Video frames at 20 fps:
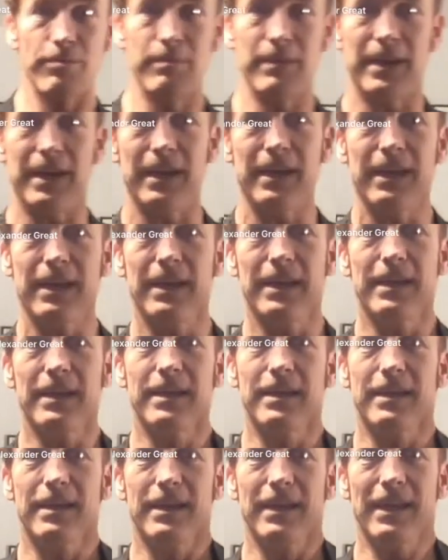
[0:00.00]
me
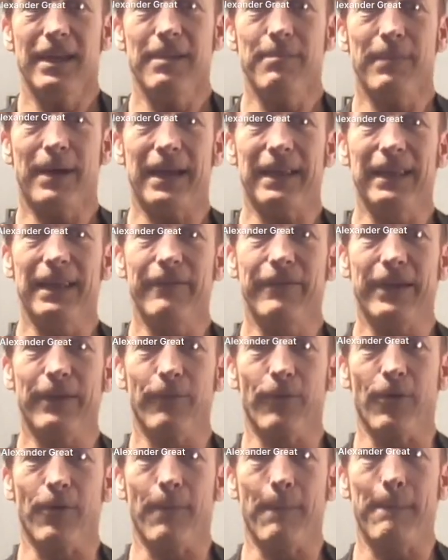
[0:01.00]
in my
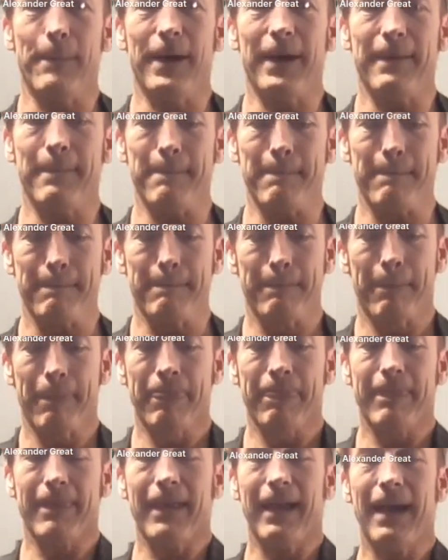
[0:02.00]
living room, but
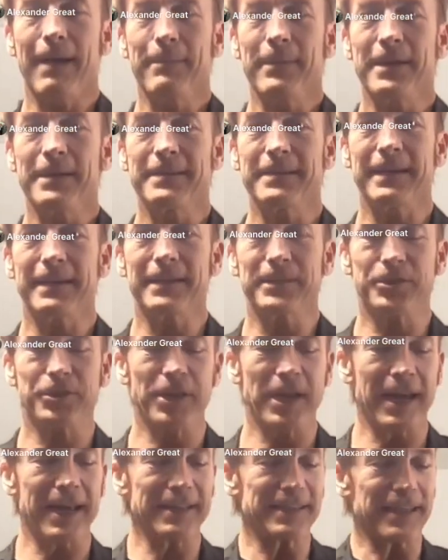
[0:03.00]
I'm going to take a
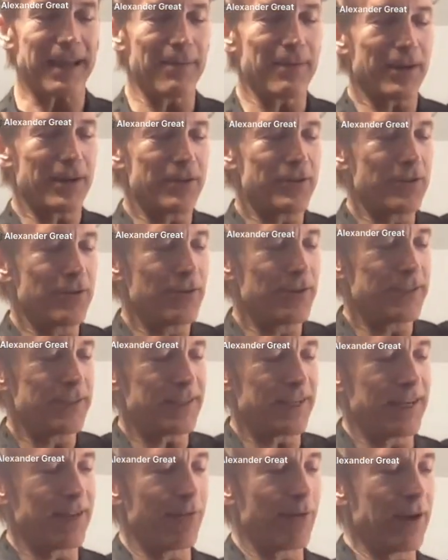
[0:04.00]
chance. I'm going to do this
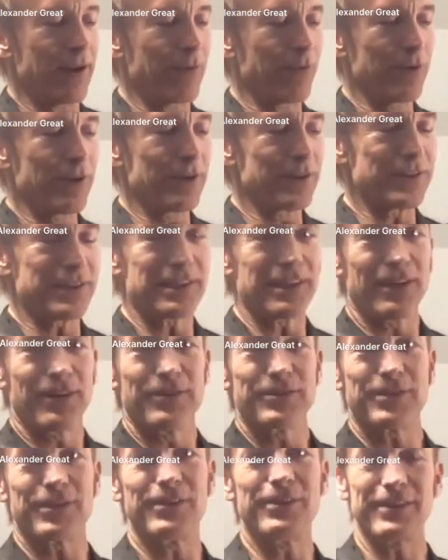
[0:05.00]
anyway, real
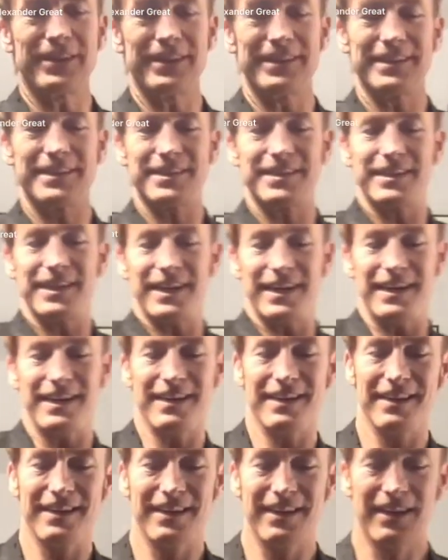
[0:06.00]
slow, so you can see
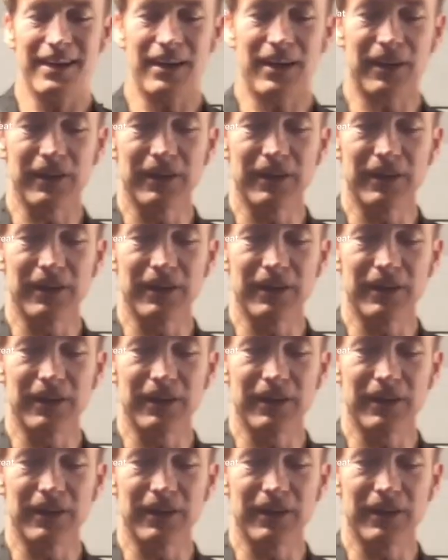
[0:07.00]
a